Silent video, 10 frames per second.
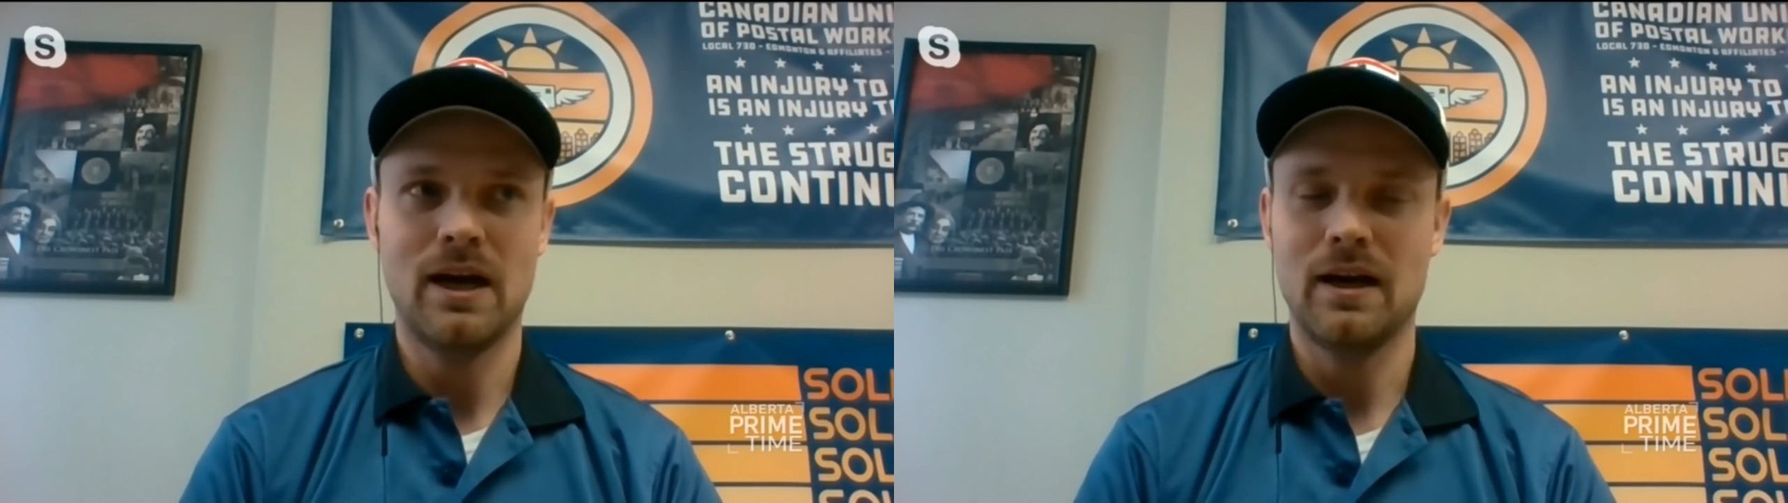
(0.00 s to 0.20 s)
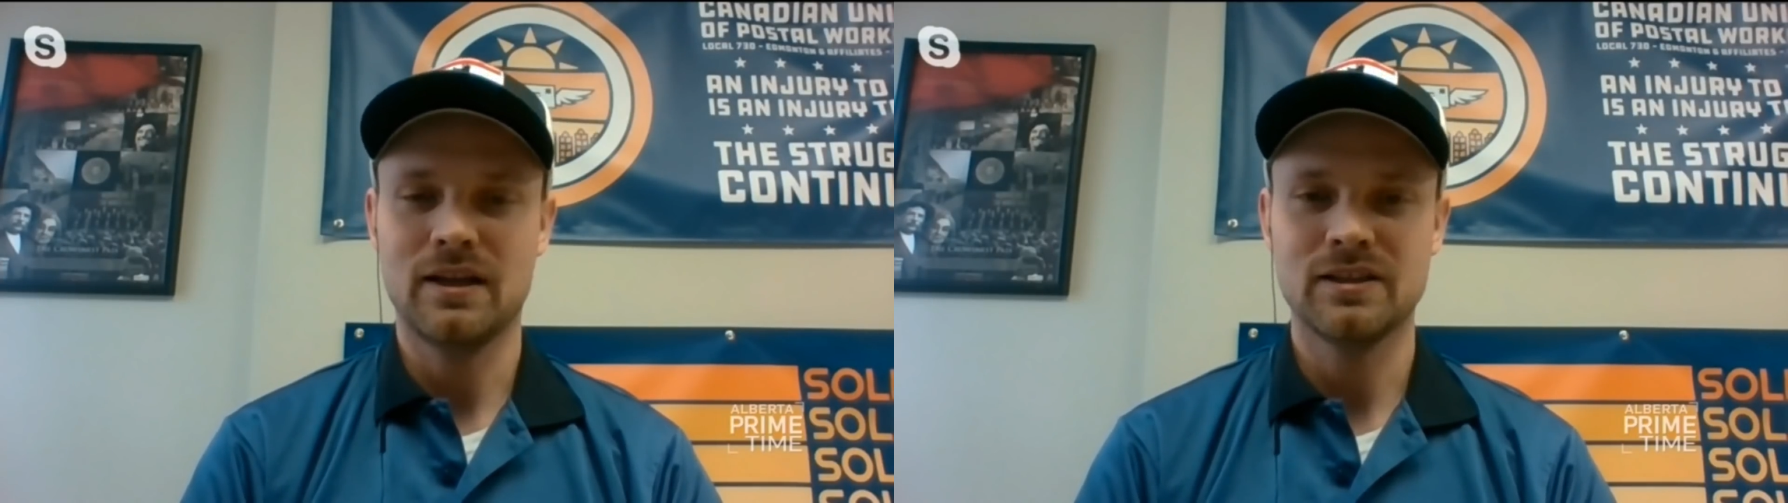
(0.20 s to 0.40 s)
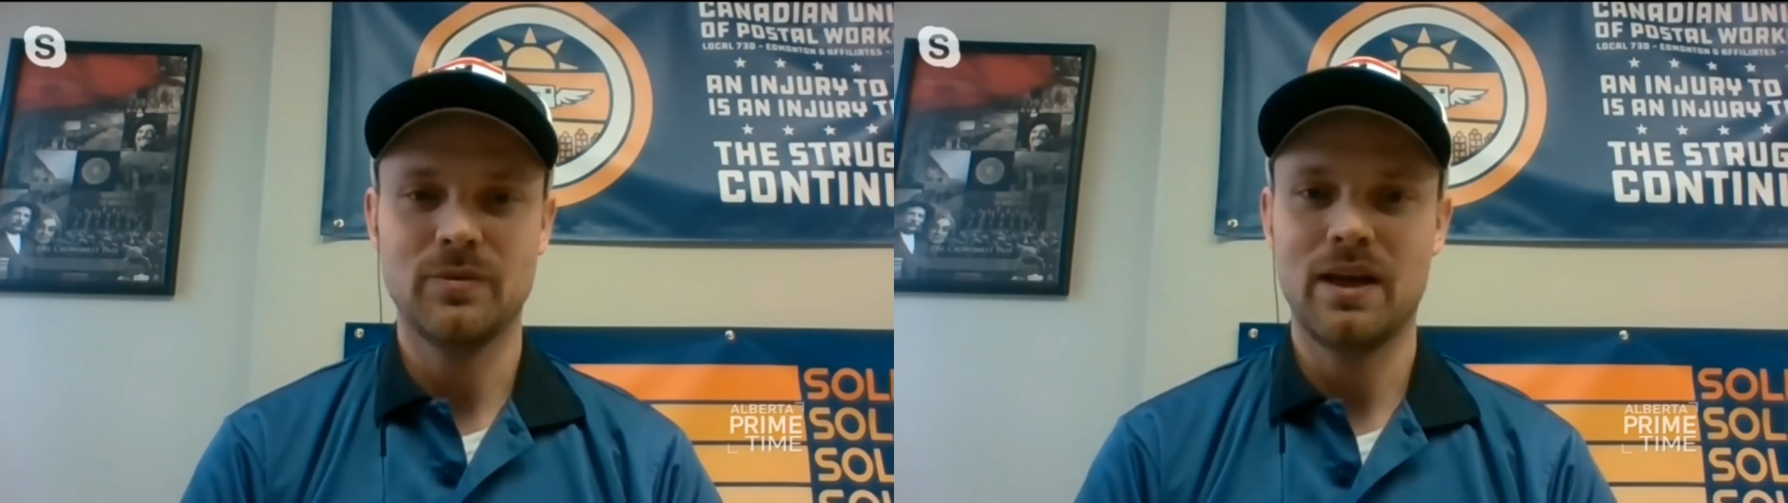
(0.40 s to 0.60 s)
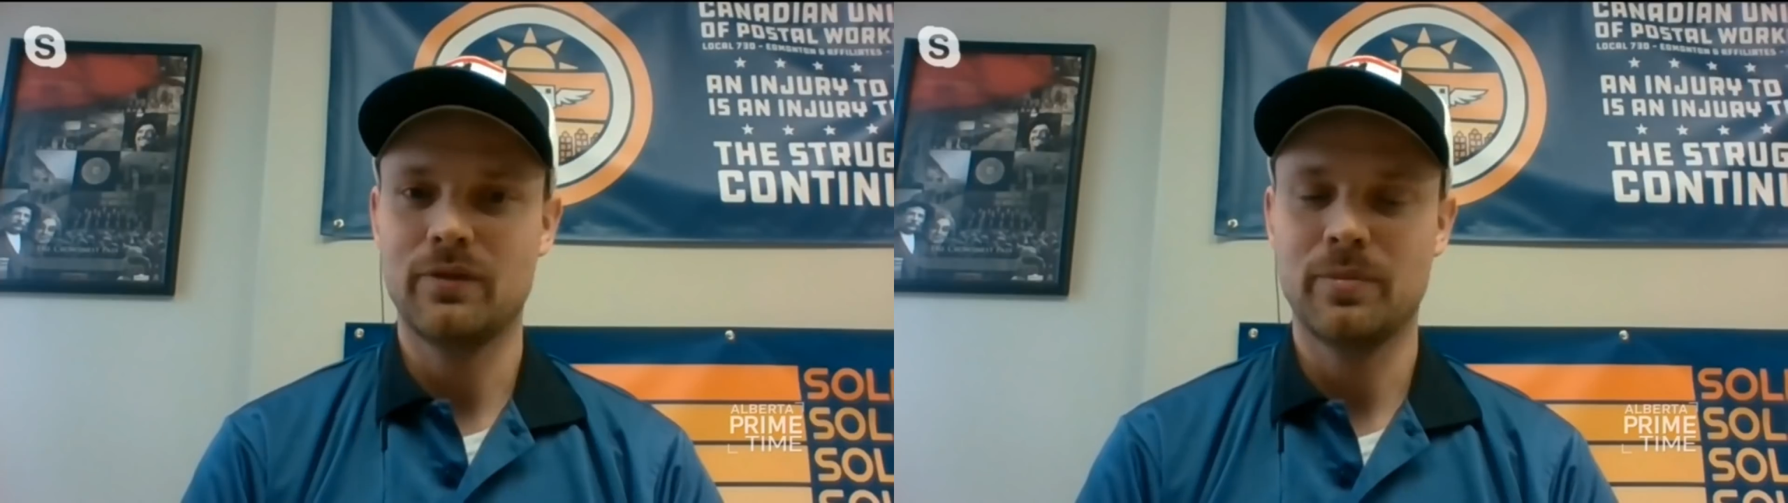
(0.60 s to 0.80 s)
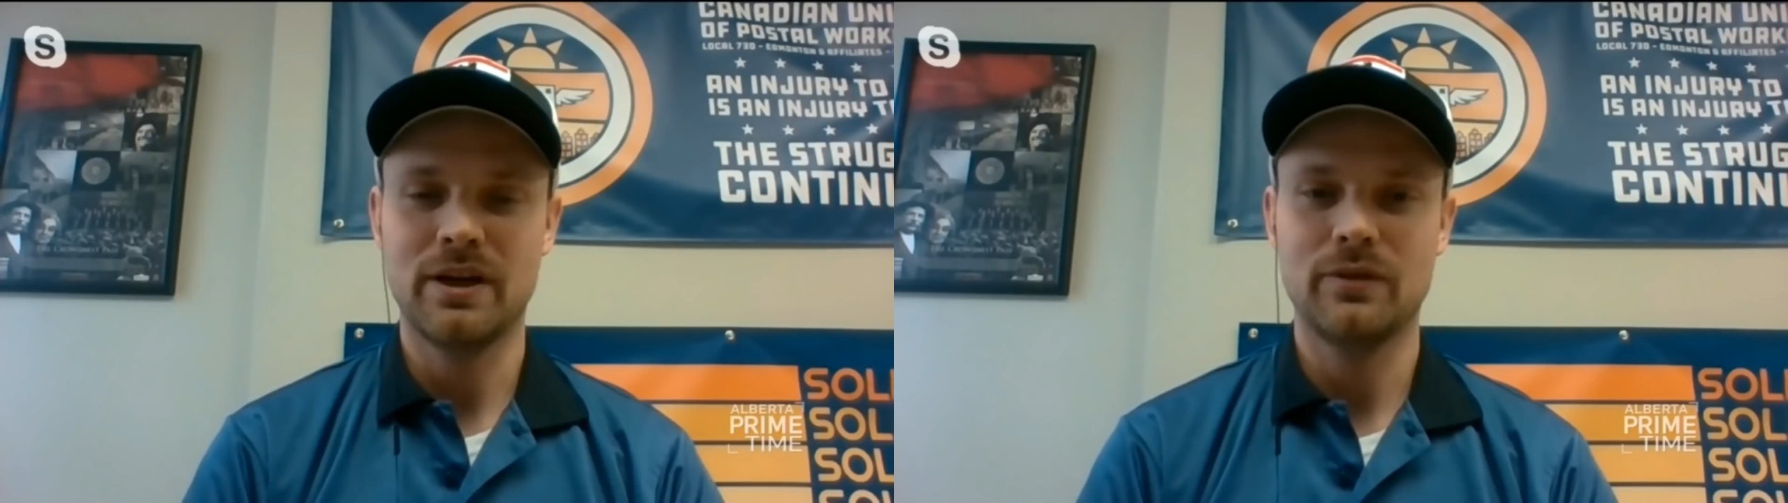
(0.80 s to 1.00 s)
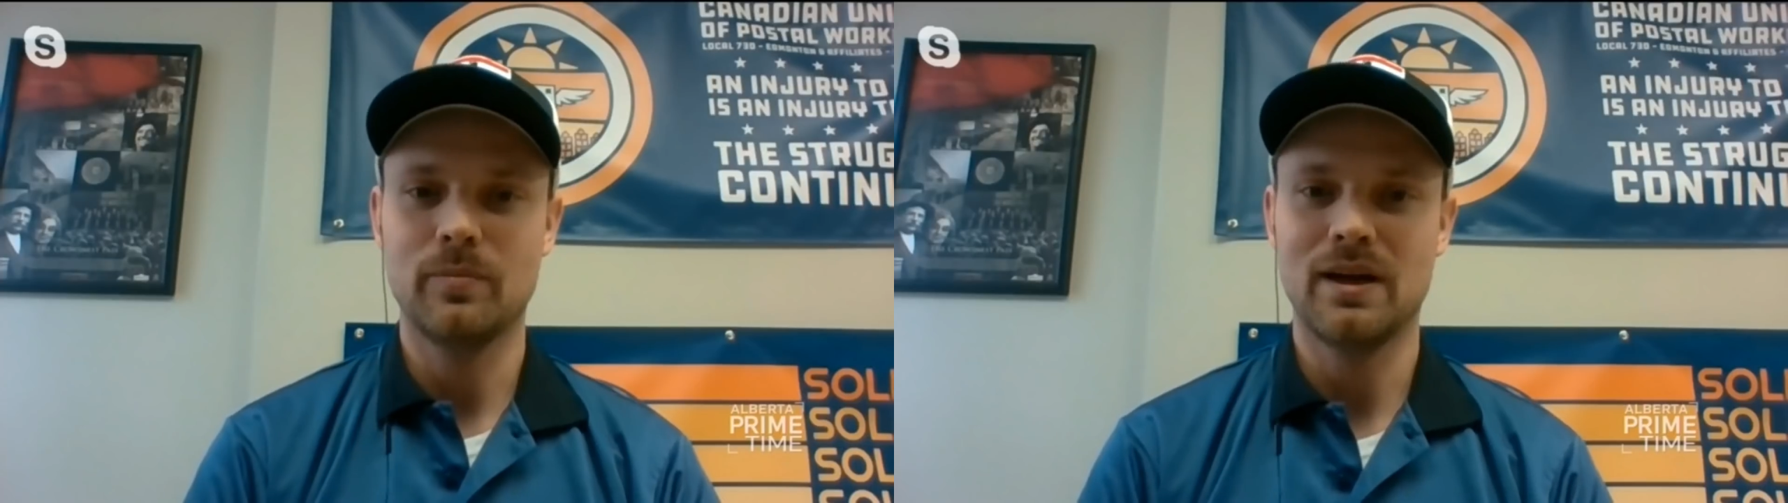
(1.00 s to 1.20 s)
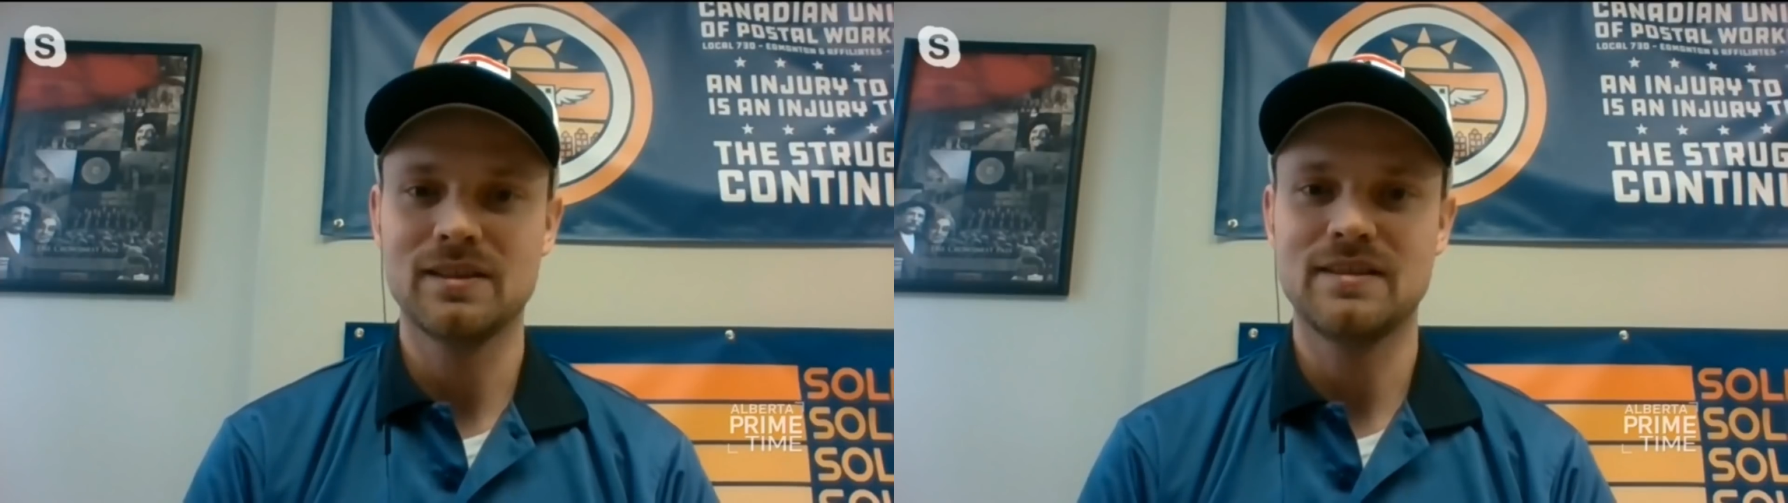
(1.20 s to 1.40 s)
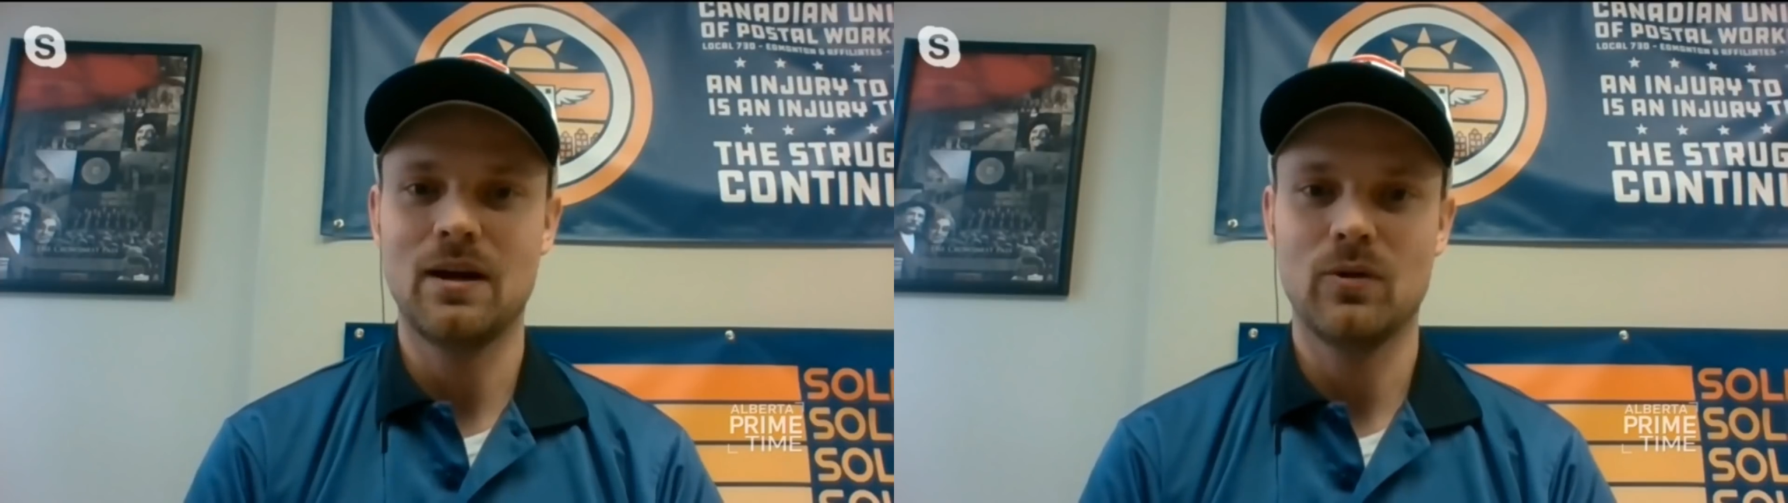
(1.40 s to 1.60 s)
because we have a pretty
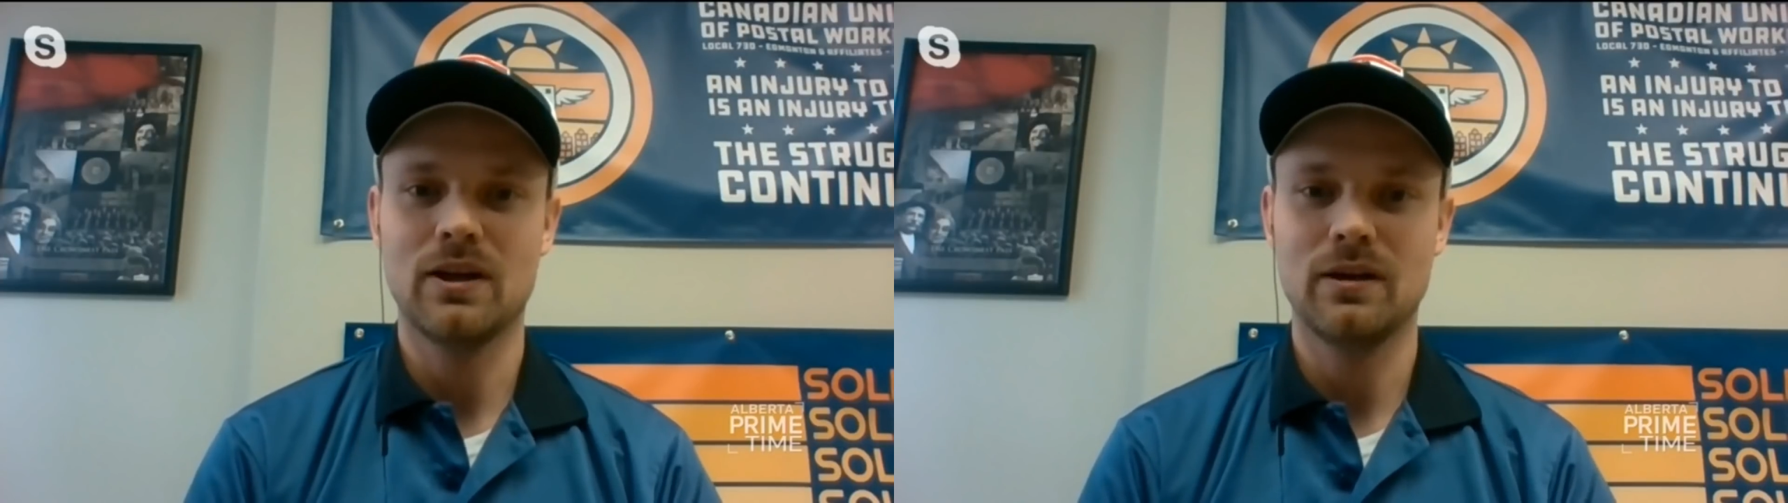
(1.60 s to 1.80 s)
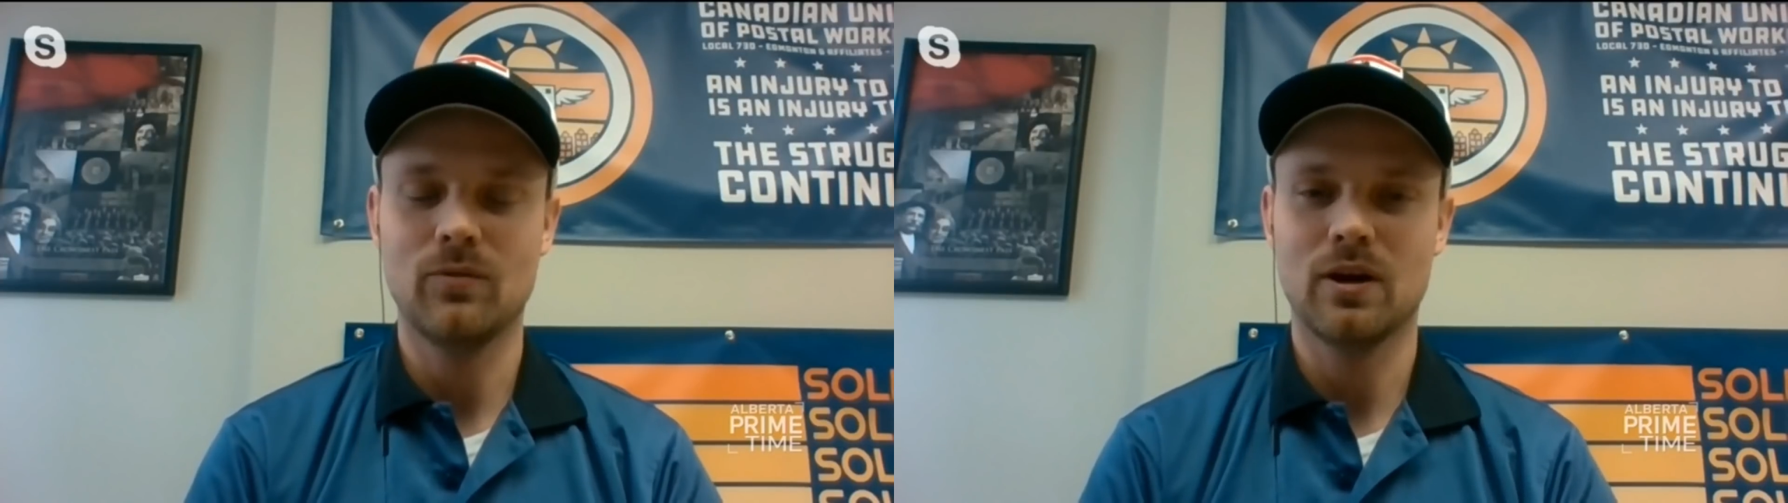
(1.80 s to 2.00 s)
robust network of